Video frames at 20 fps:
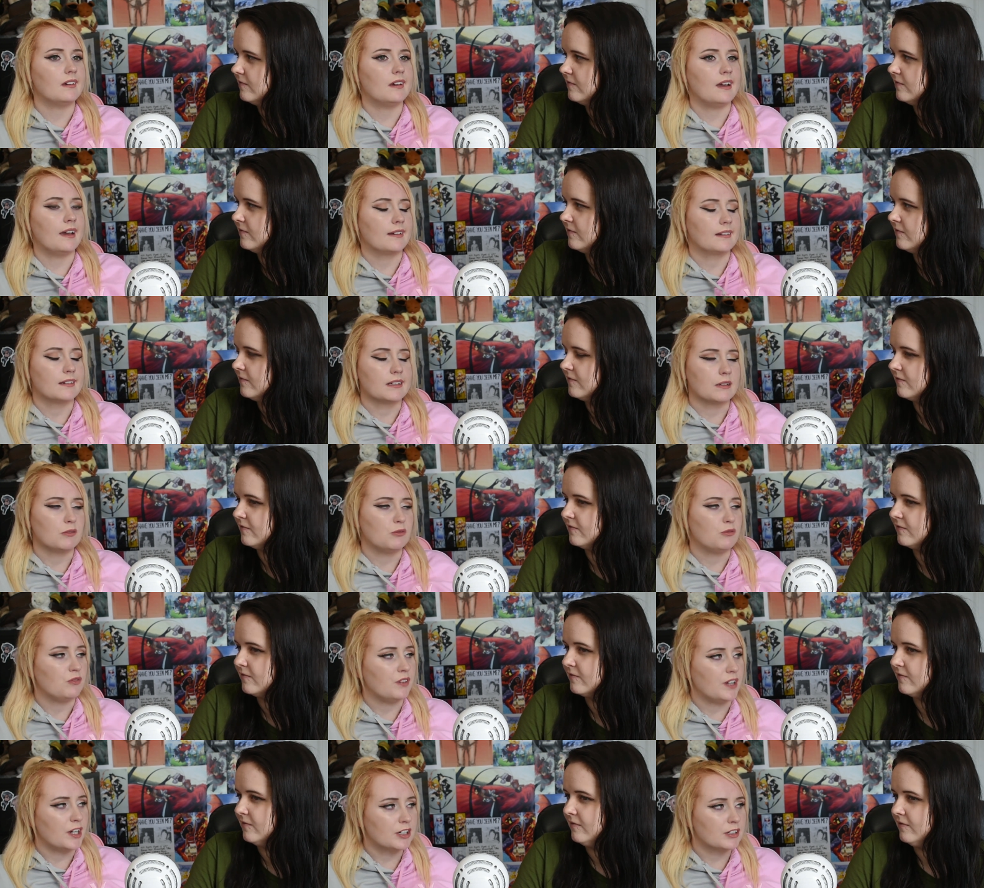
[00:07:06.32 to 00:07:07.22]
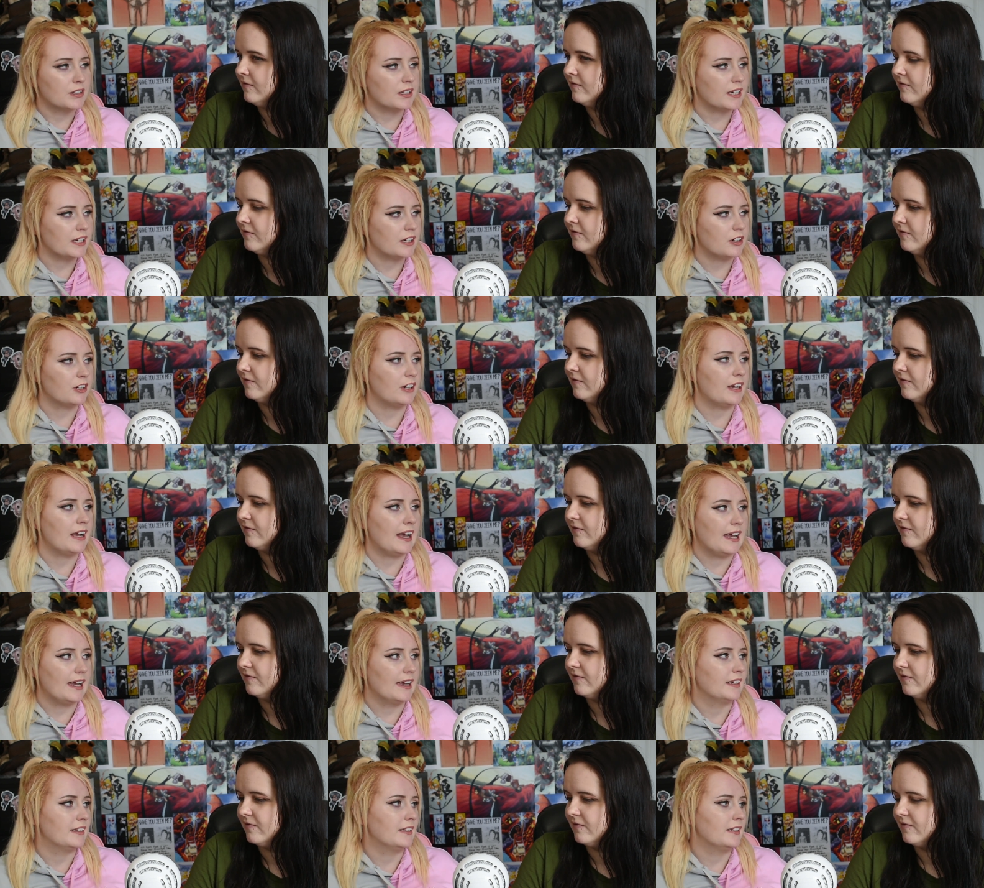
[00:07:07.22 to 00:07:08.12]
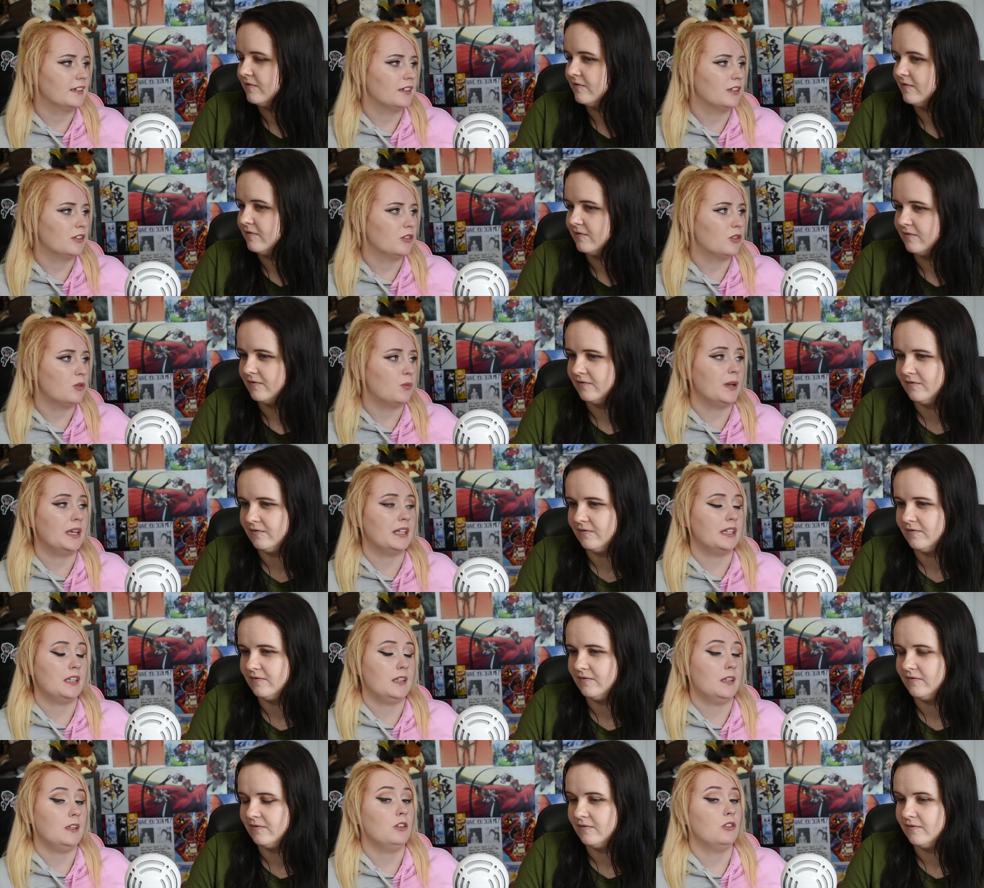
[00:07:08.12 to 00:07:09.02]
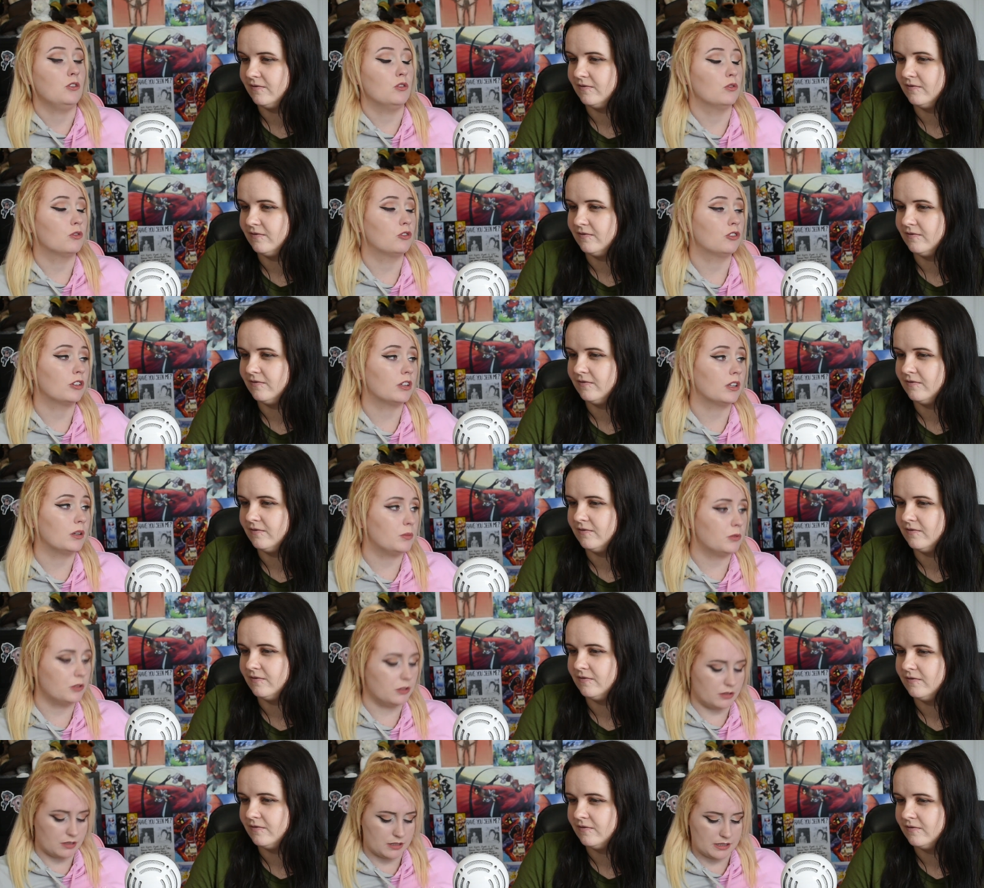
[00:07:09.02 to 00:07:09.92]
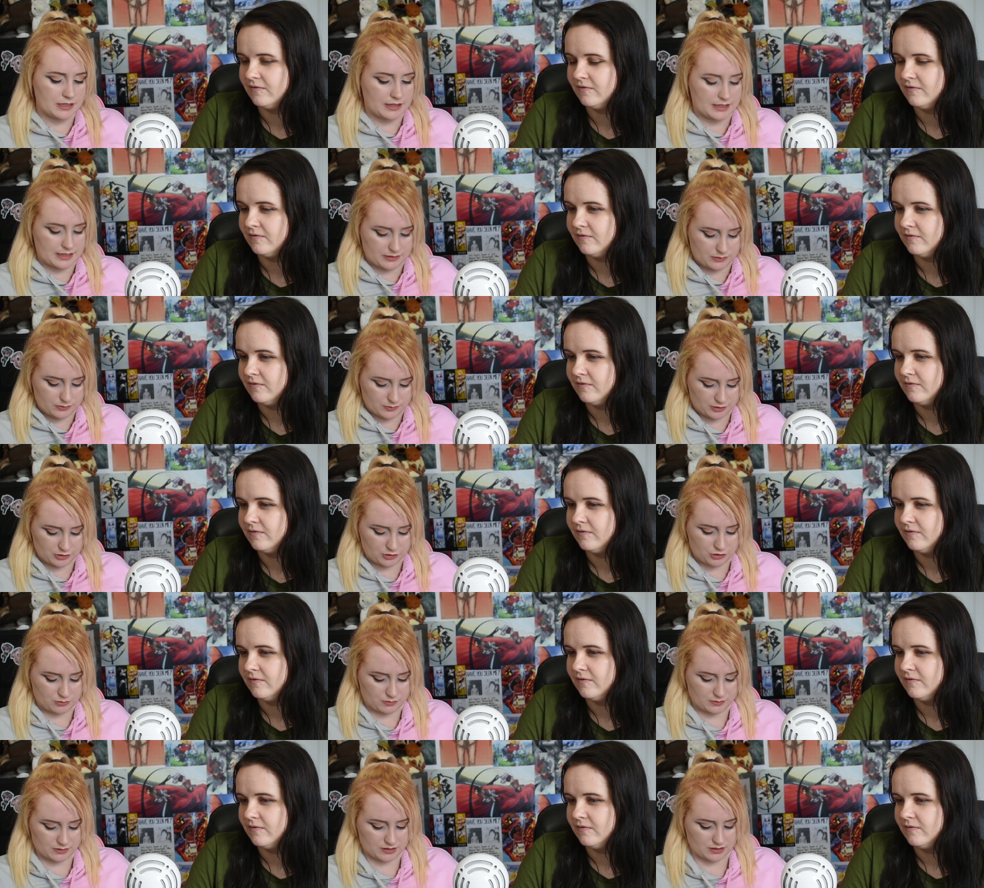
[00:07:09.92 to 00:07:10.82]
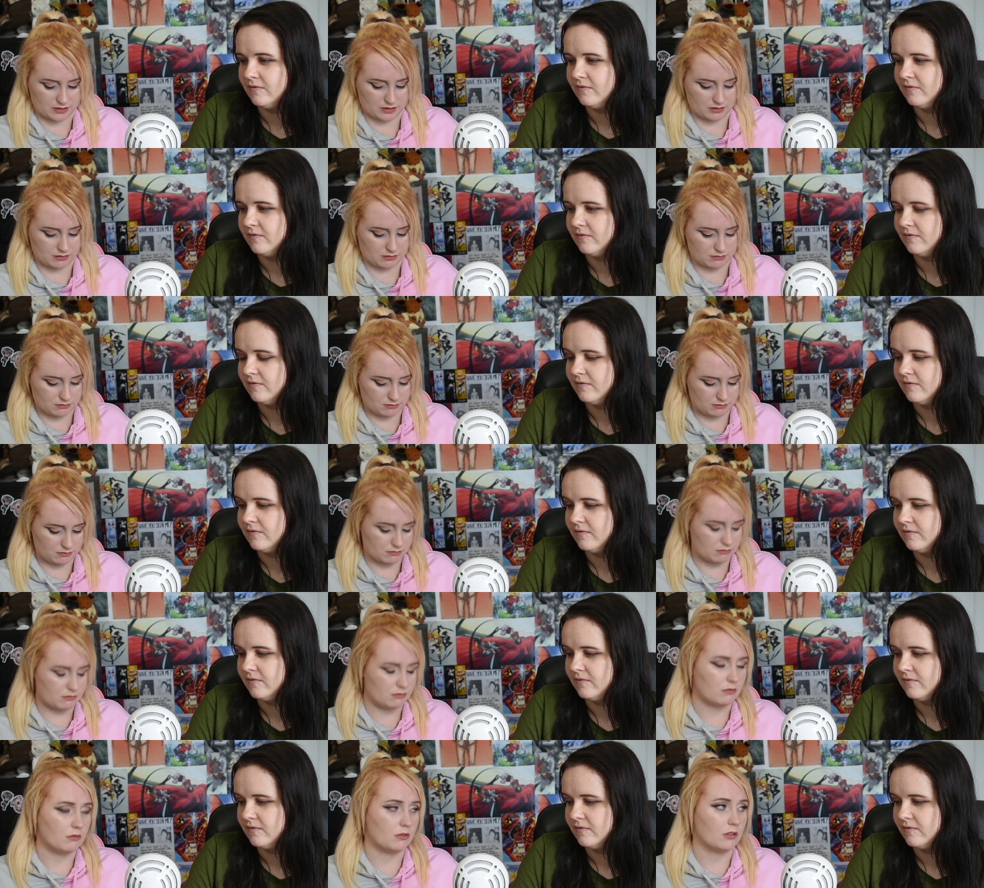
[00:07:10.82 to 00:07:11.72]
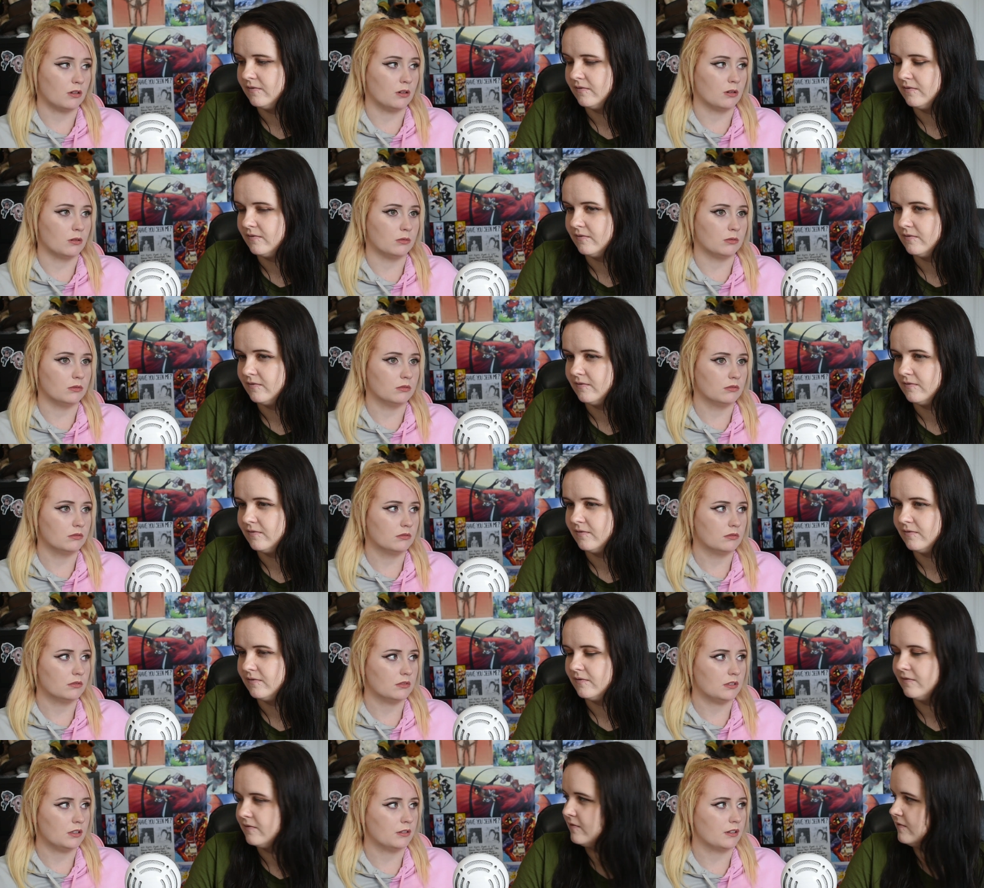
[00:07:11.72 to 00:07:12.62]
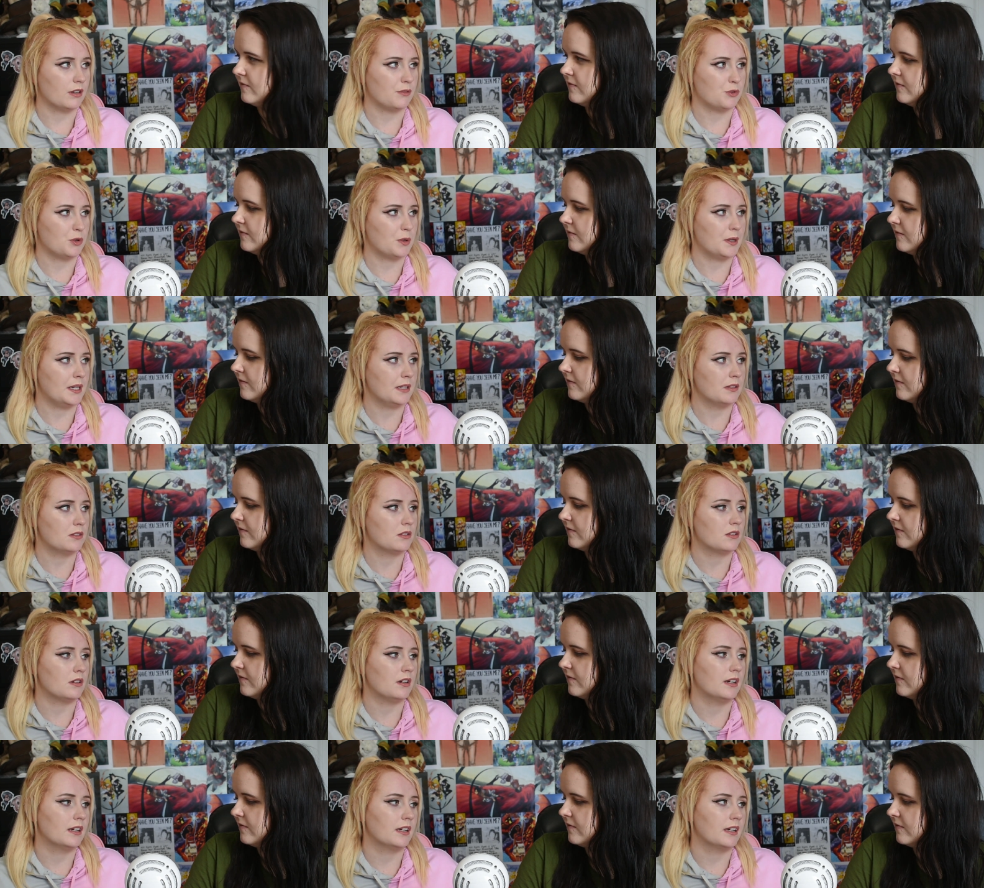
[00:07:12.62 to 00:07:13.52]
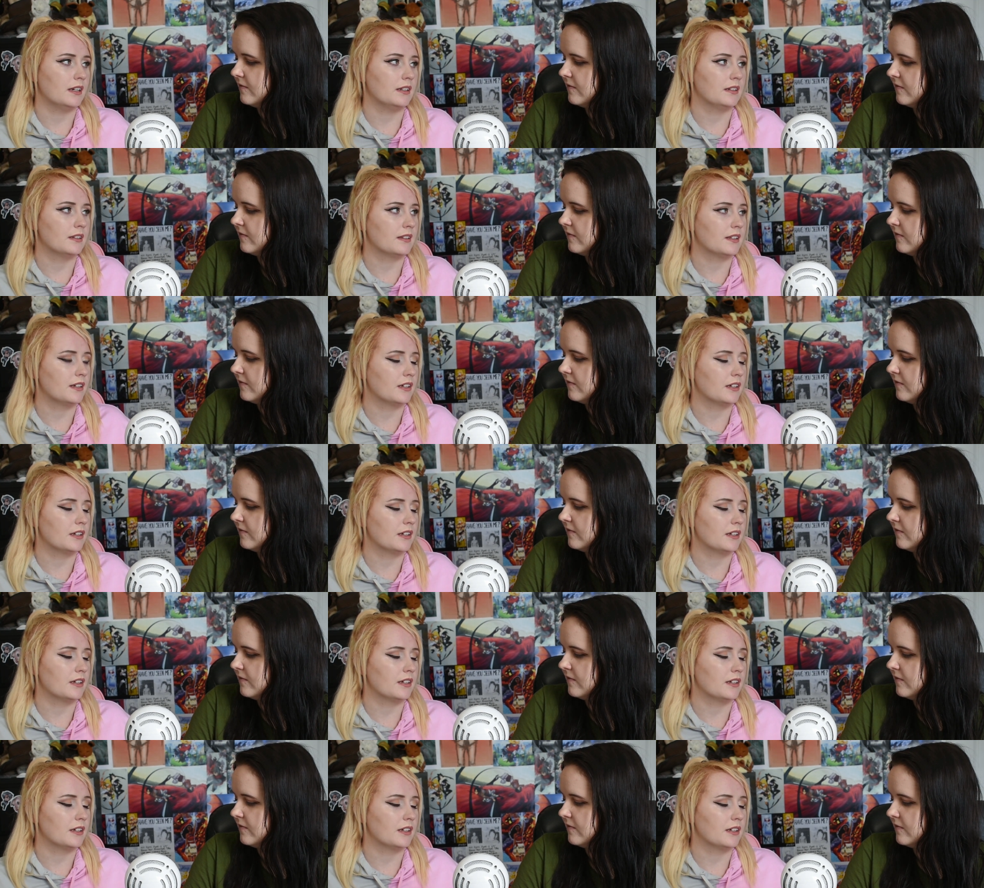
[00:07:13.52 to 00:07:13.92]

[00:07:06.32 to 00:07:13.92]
Speaker 1: acting fairly or acting the way that he usually would, and that's why she was like, "Go, I'll give you a head start," kind of